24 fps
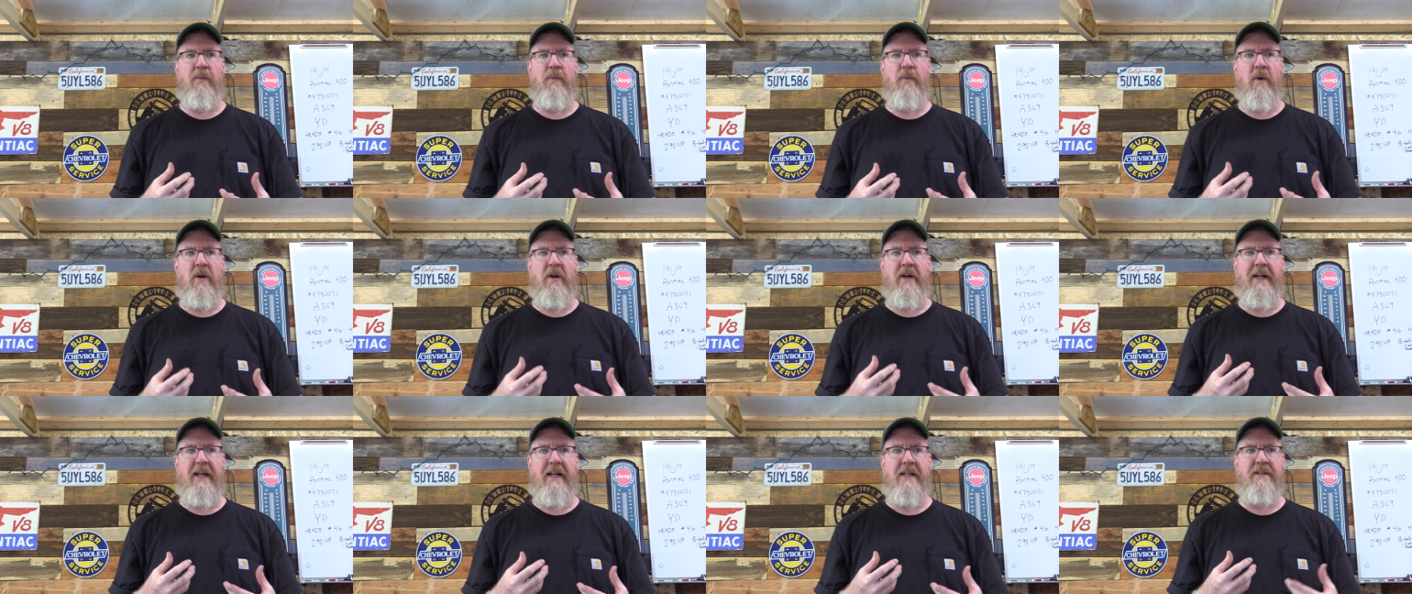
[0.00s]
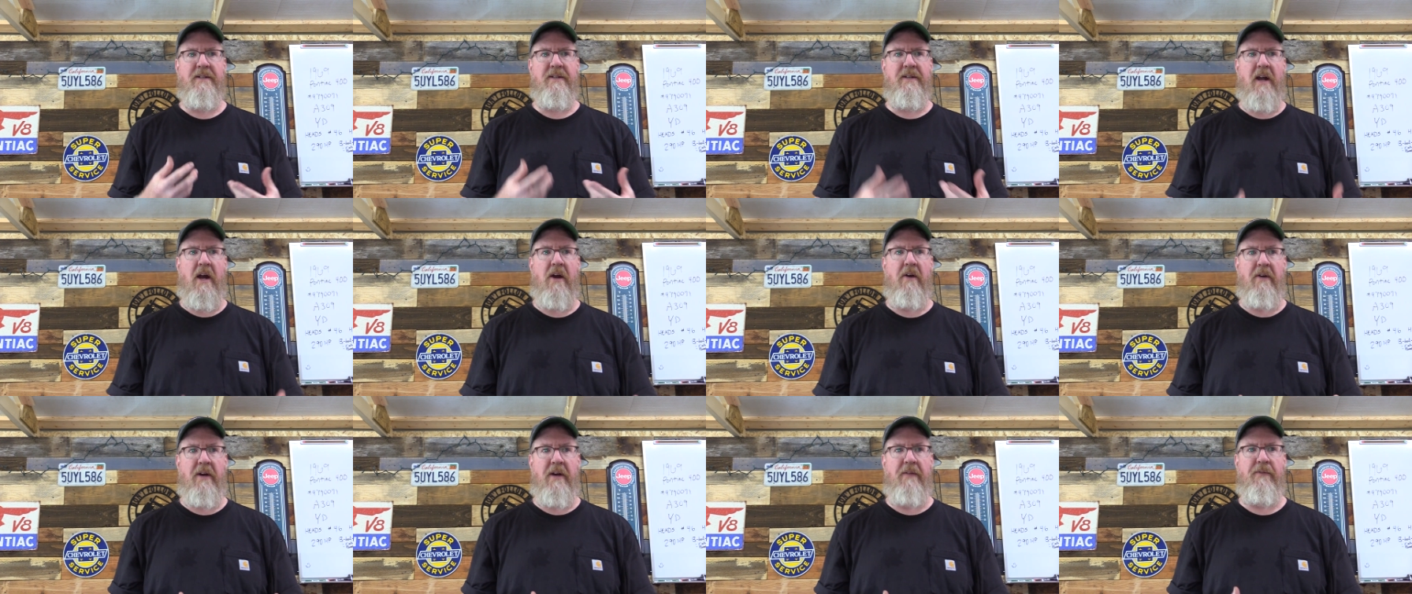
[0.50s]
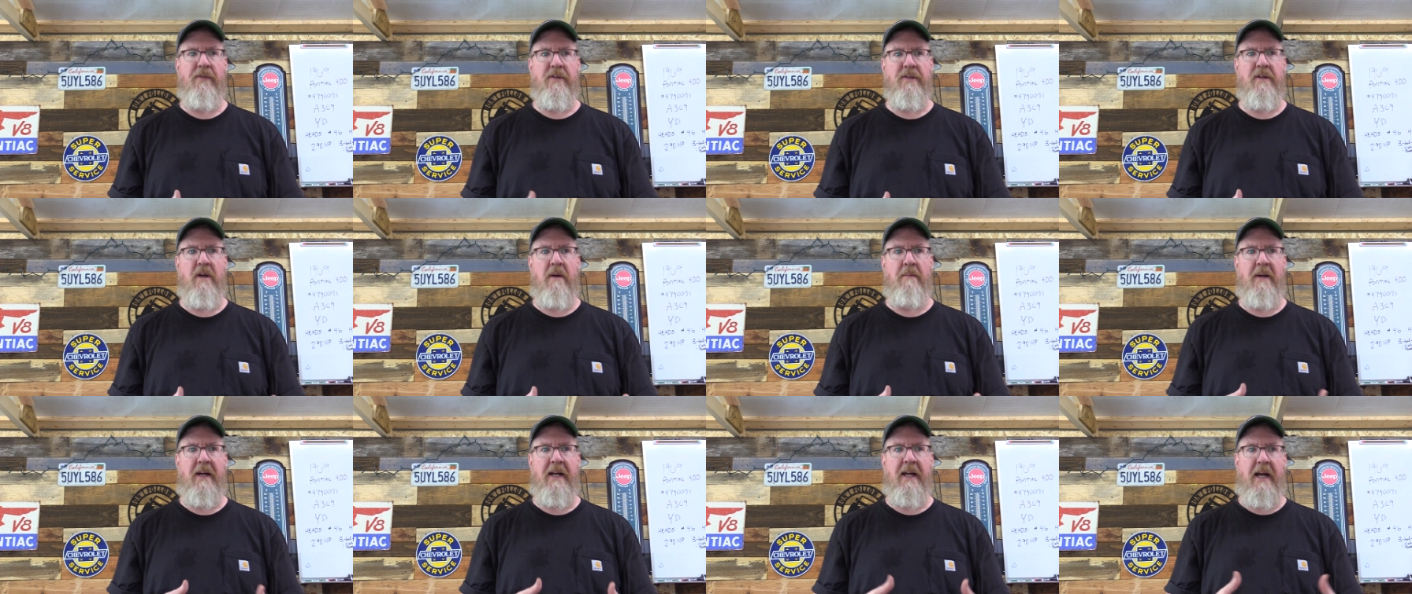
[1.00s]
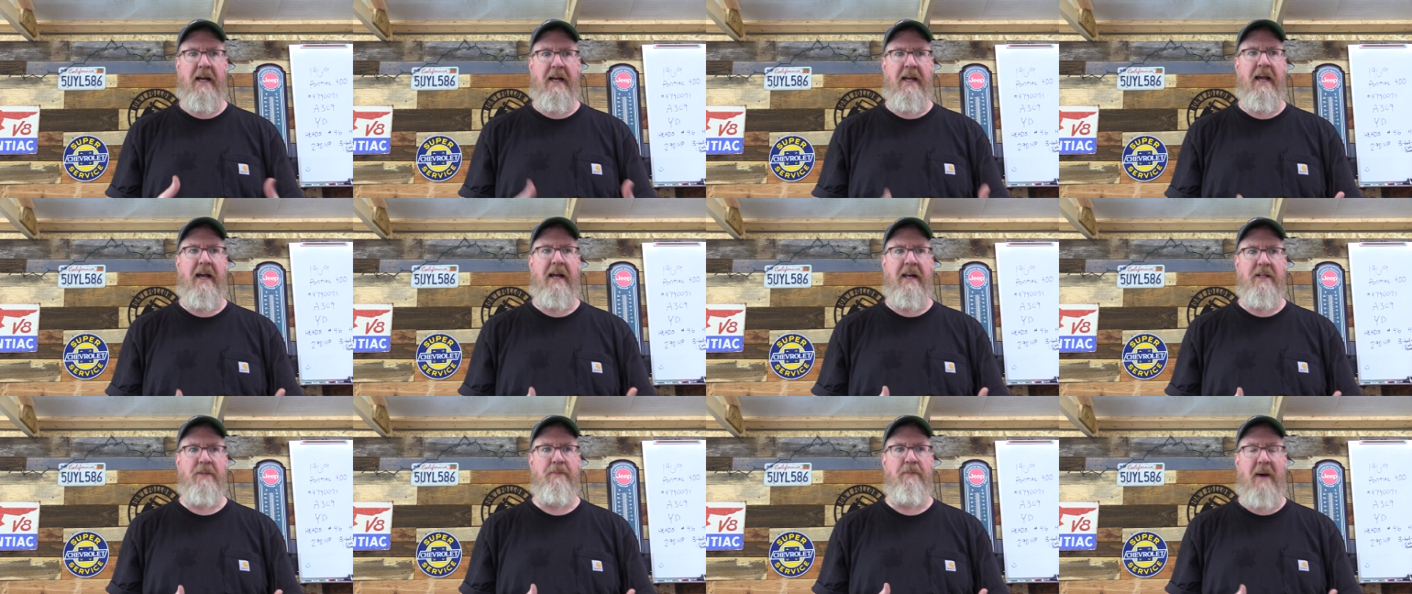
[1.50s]
Where it gets scary for some,
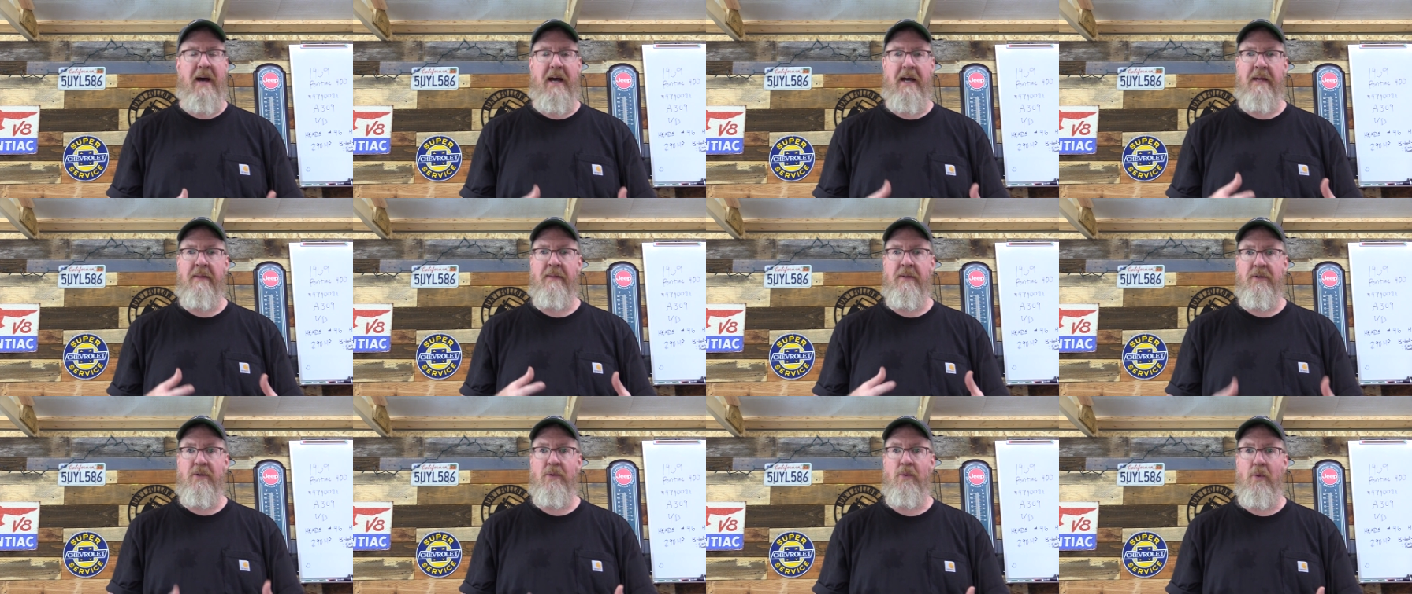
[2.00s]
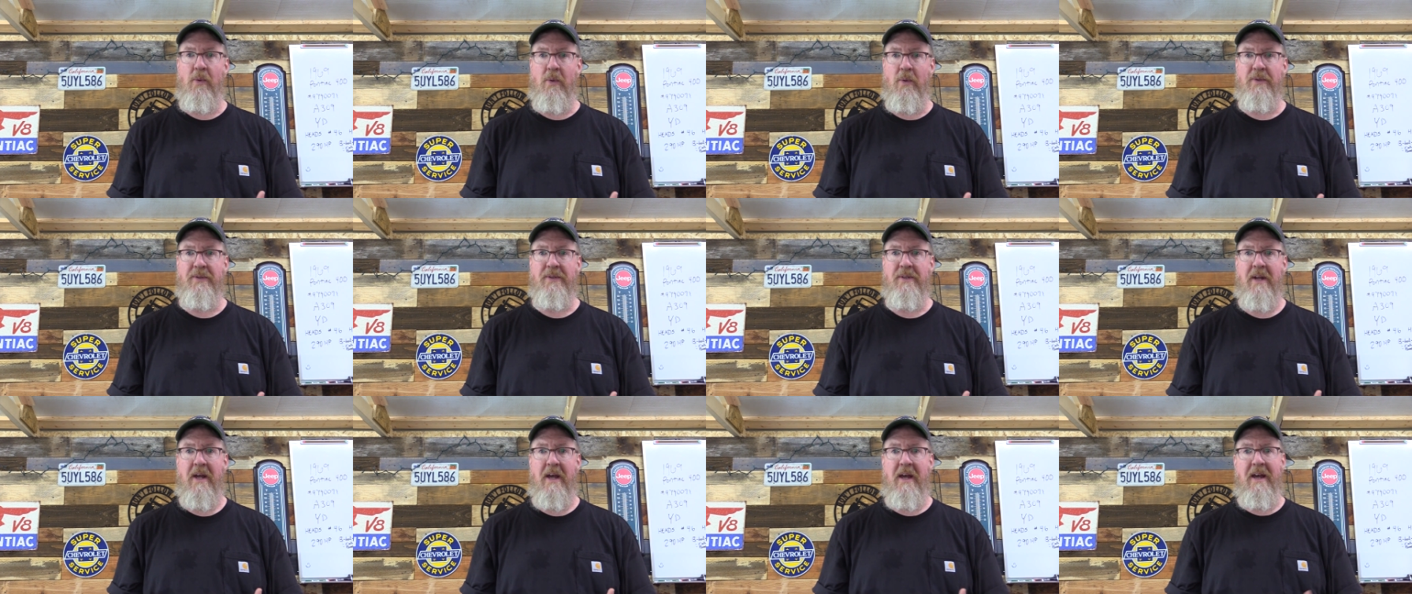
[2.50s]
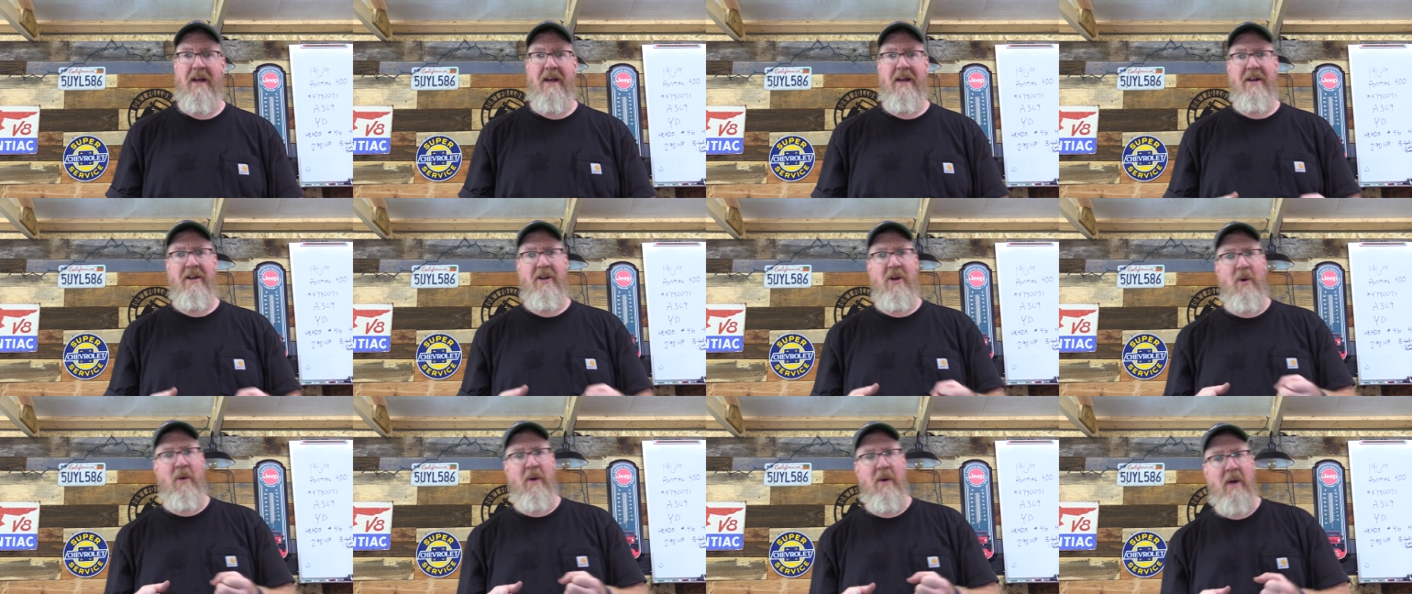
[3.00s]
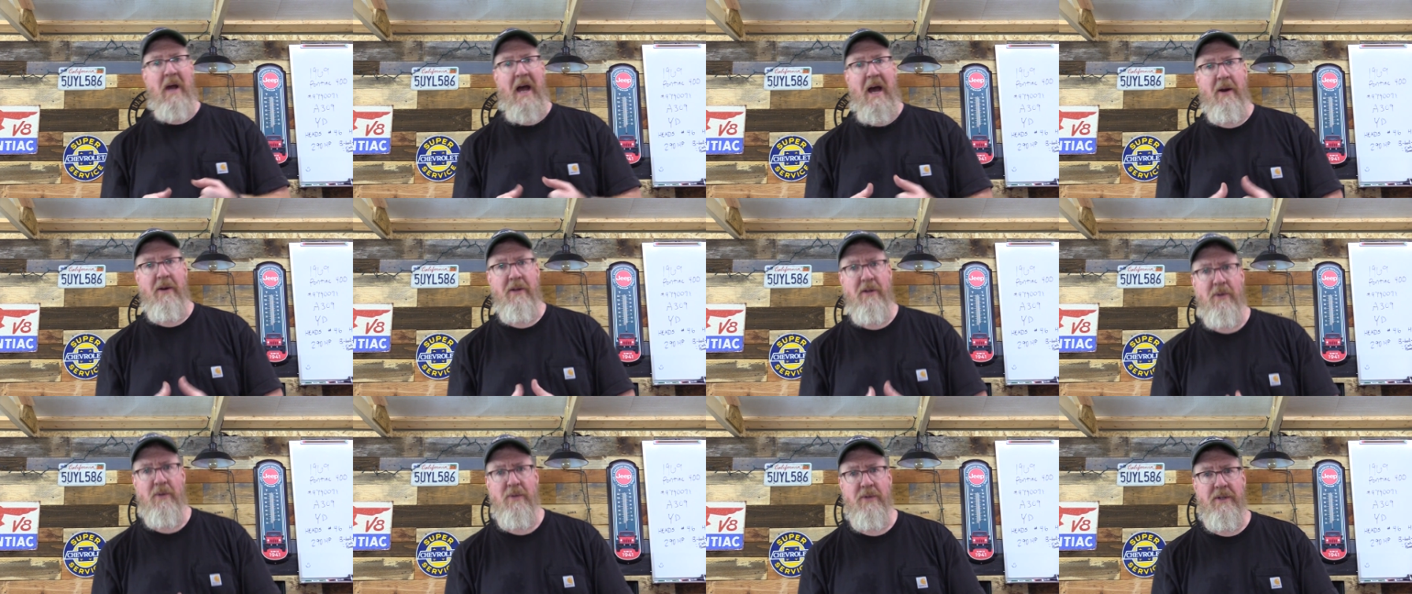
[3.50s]
again, is buying the tools, knowing how
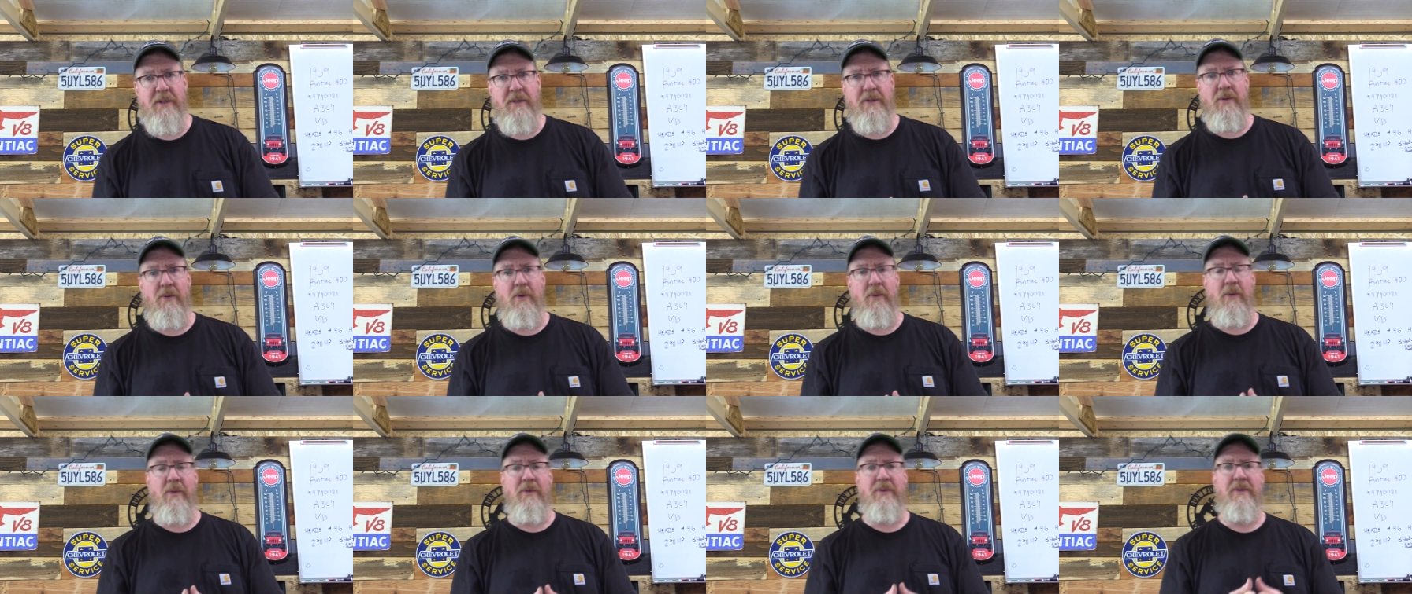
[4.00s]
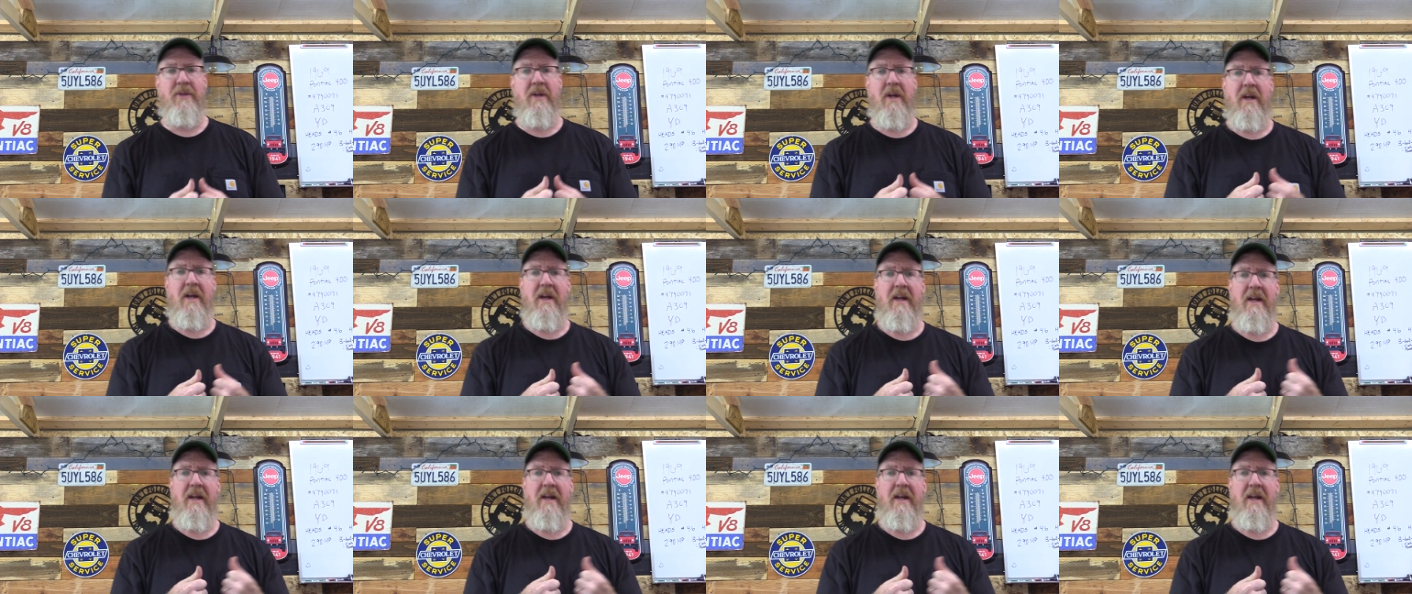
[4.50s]
to use the tools,